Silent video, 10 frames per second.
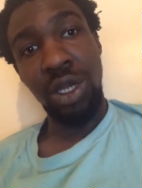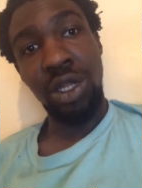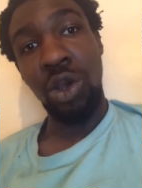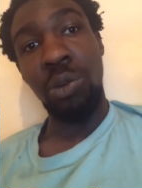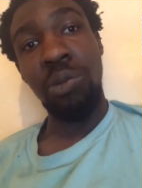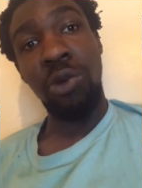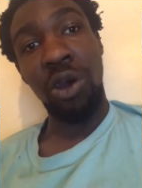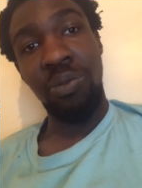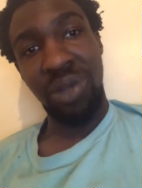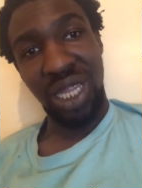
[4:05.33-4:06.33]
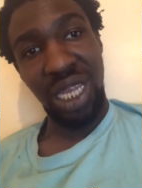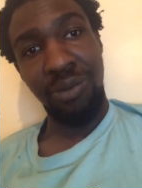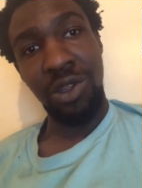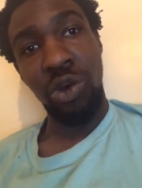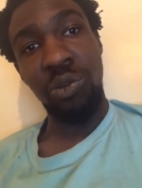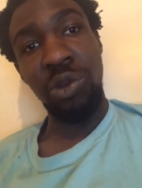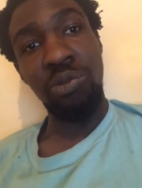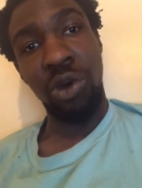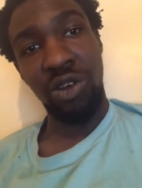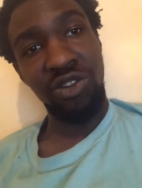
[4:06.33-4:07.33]
There'll be more epidemic. There'll be
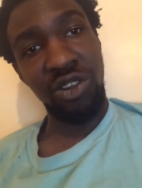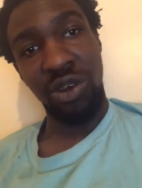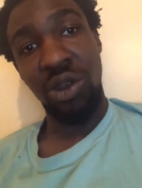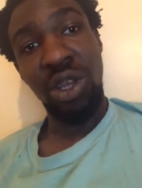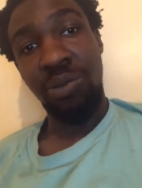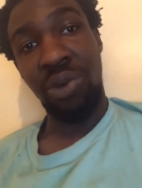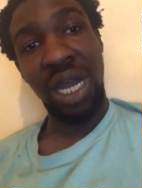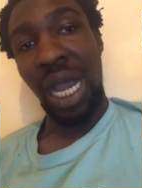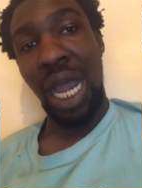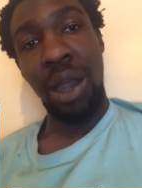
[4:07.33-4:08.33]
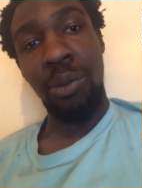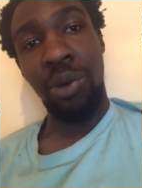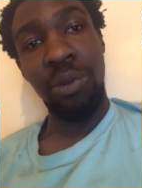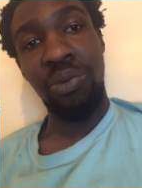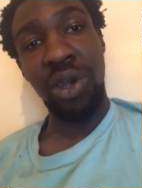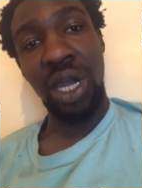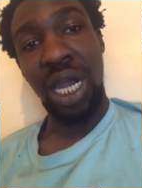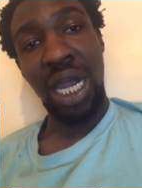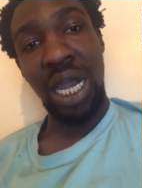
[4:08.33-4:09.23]
more stuff. But, but, bro,